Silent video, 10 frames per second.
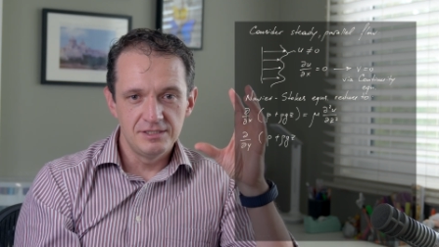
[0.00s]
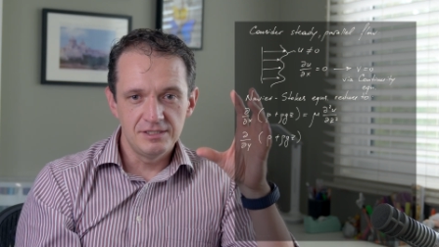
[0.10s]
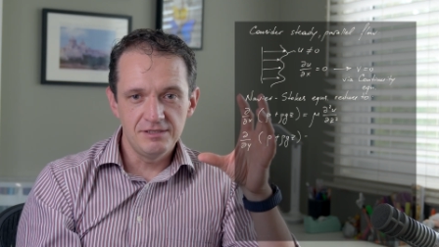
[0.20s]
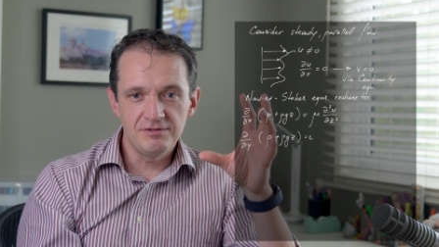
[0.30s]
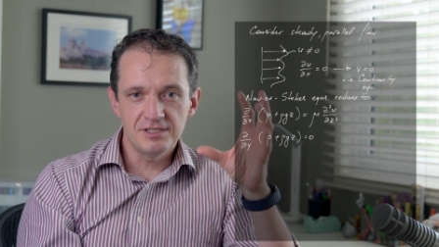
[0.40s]

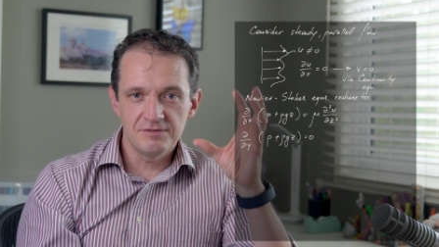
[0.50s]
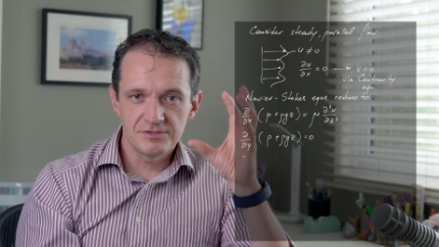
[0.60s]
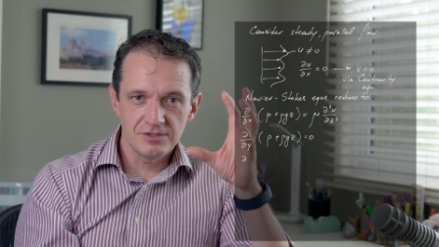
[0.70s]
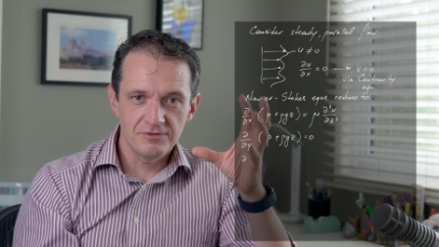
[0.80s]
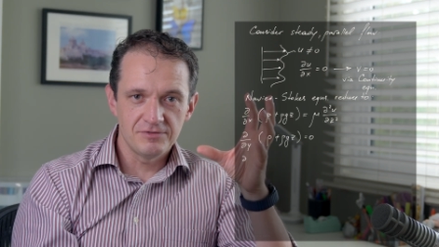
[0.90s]

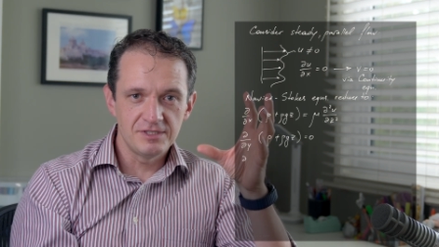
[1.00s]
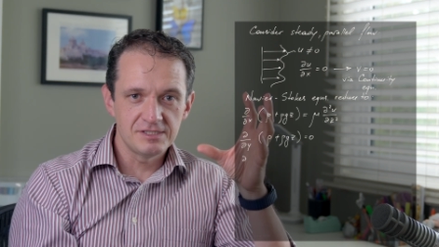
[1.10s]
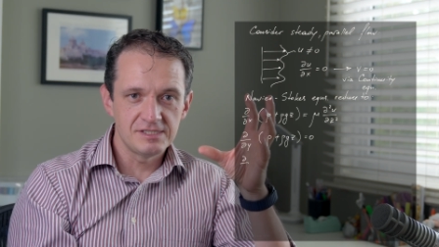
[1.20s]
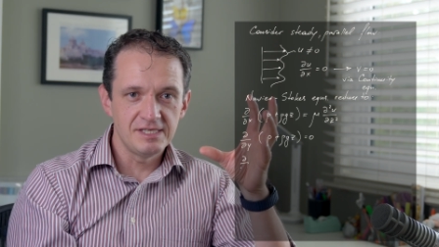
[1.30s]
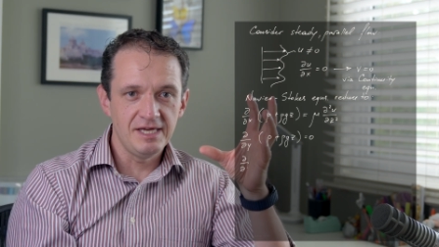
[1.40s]
derivatives of the
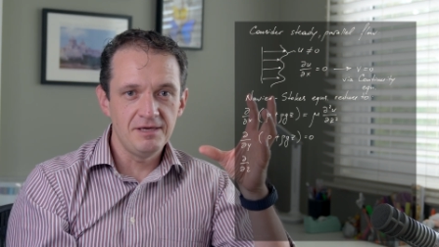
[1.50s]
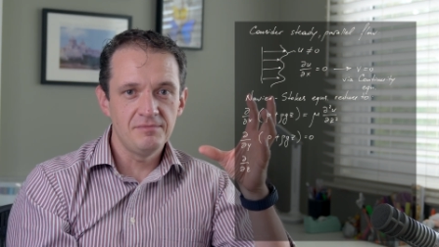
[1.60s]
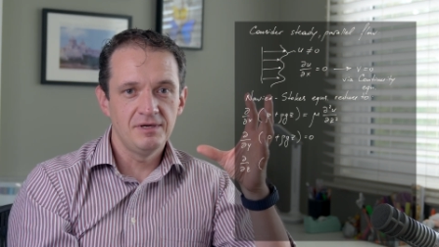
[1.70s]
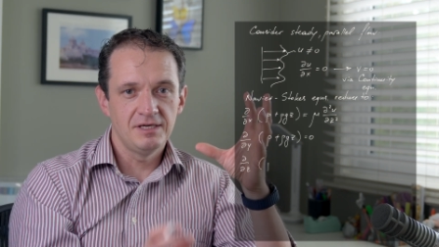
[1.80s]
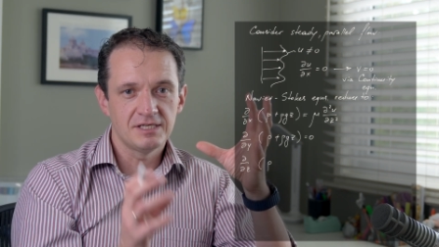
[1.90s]

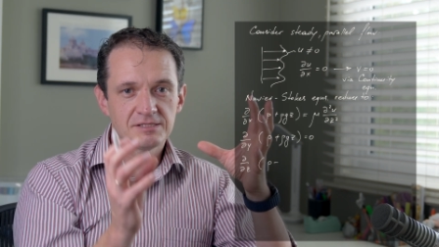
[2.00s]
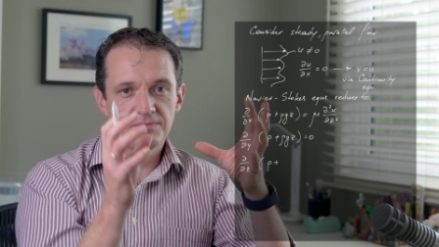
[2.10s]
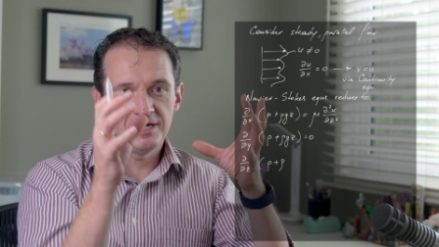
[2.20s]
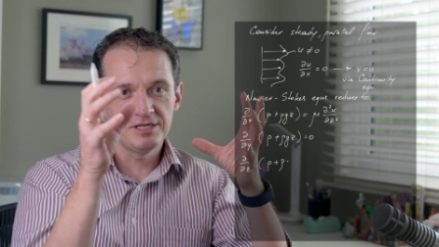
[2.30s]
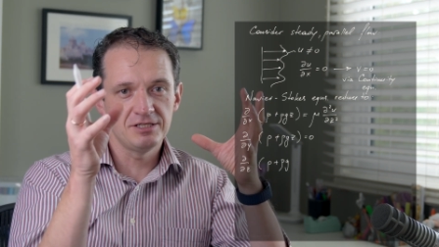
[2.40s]
same
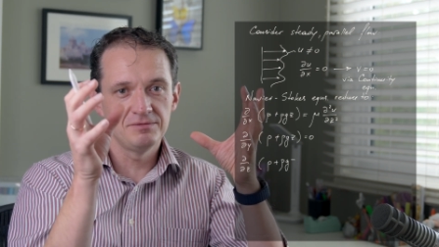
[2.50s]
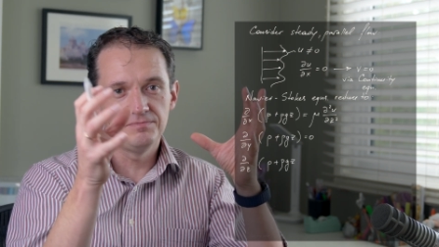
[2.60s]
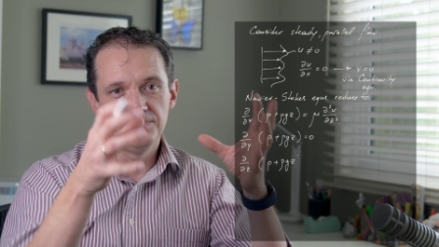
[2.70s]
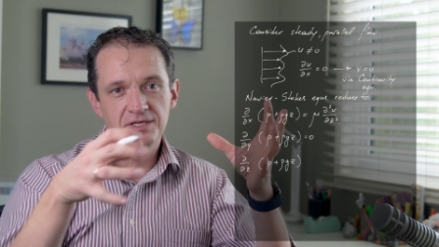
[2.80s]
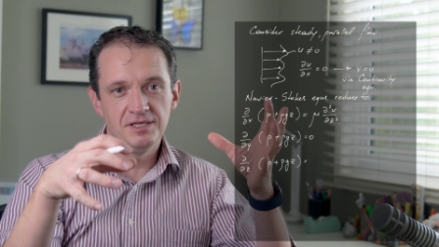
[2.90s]
expression
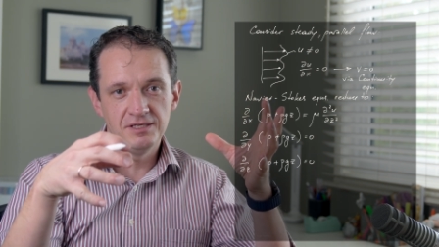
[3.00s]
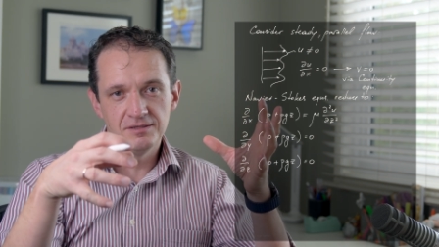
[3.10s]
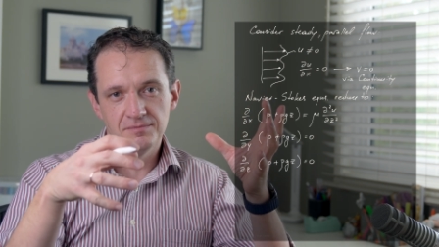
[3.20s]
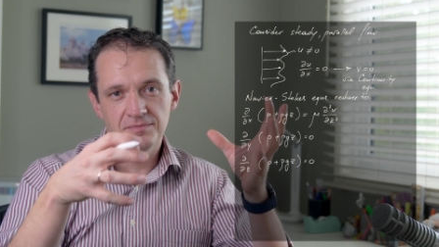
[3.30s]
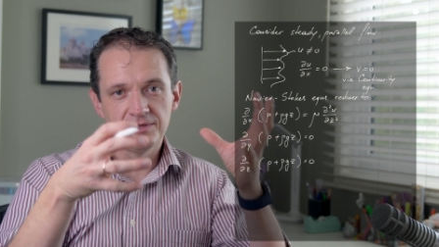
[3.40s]
p
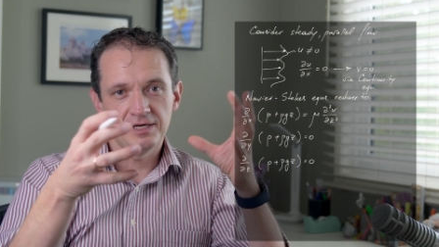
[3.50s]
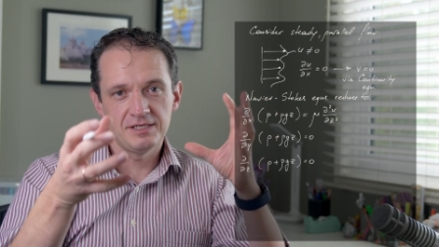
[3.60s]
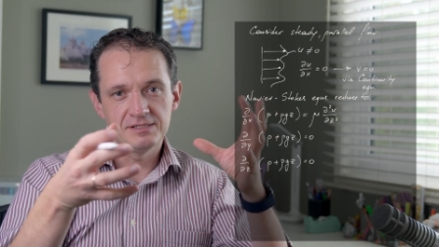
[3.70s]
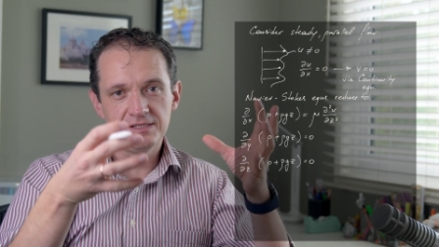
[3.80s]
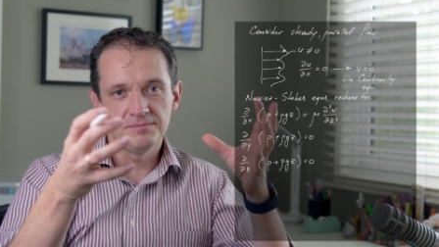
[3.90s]

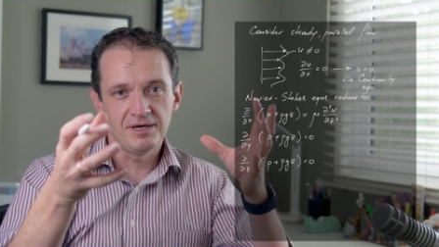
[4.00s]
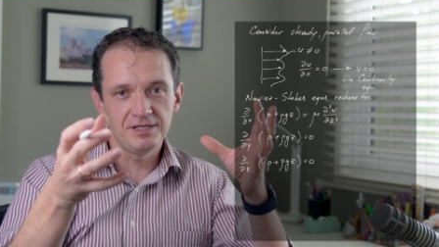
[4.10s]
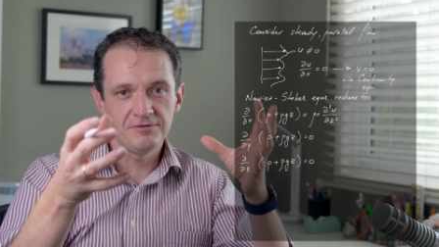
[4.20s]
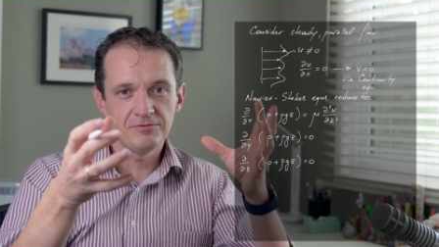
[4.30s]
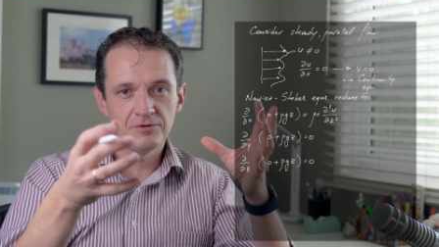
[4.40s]
plus the
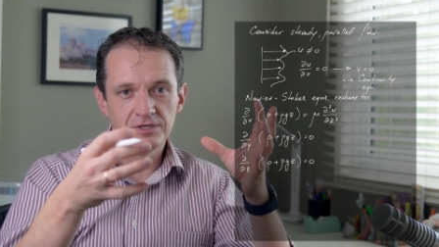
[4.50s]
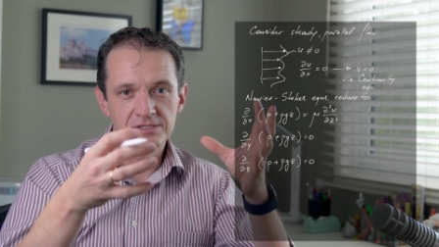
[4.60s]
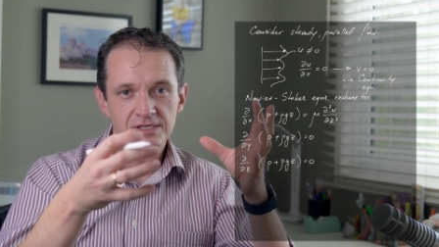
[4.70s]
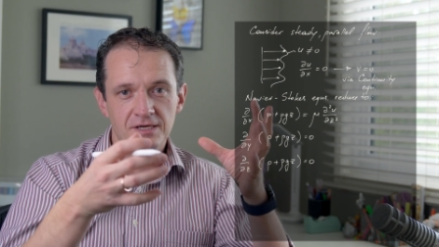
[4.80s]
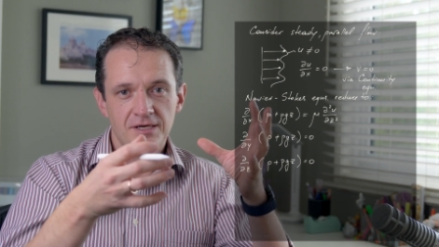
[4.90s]
body force